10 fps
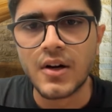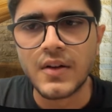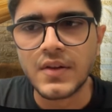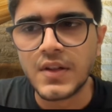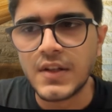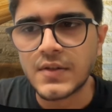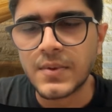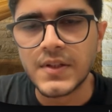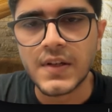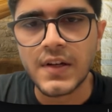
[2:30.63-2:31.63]
These
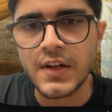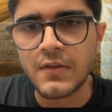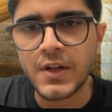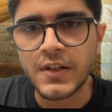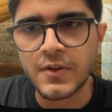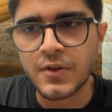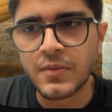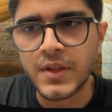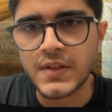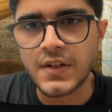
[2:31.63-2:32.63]
basically divide the code
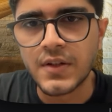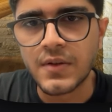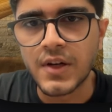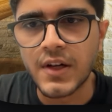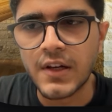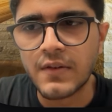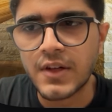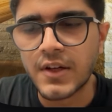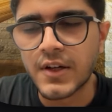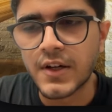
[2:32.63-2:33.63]
base into high level
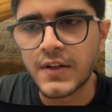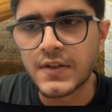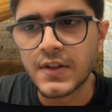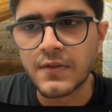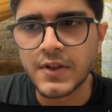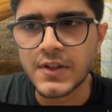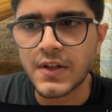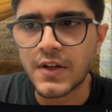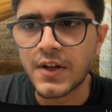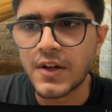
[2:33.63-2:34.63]
architectural
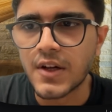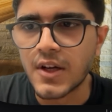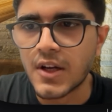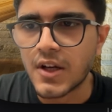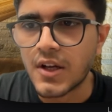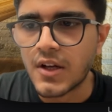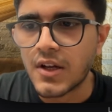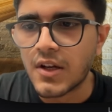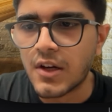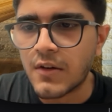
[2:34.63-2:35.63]
functionality.
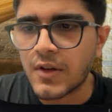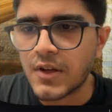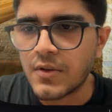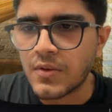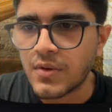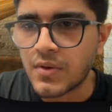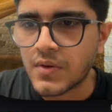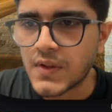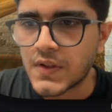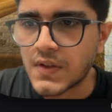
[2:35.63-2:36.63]
Level 2
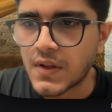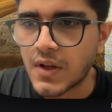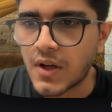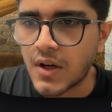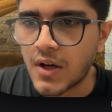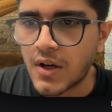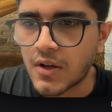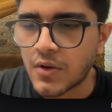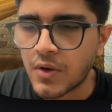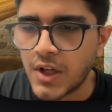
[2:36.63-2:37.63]
nodes
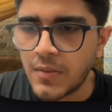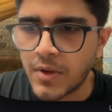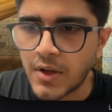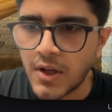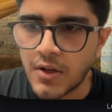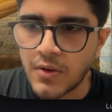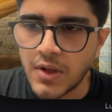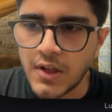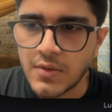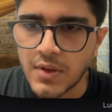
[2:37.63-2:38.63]
go deeper into
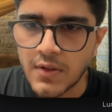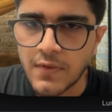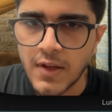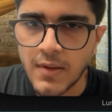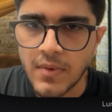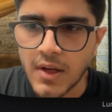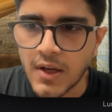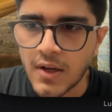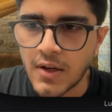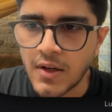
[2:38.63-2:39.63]
each one of them
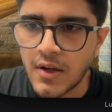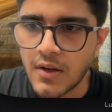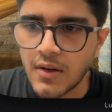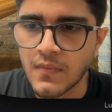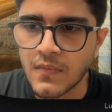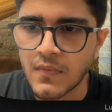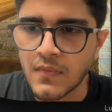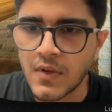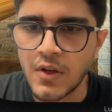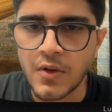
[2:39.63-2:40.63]
and
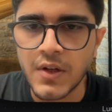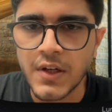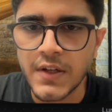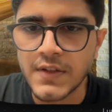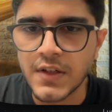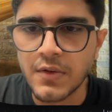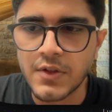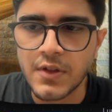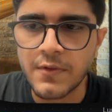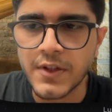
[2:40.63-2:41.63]
localize
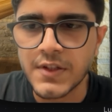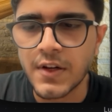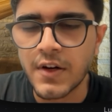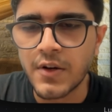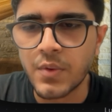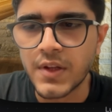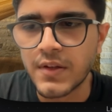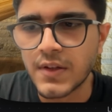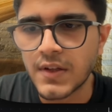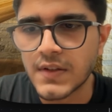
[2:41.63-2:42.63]
individual functionality
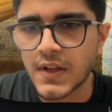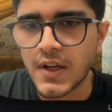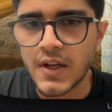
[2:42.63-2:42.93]
within these.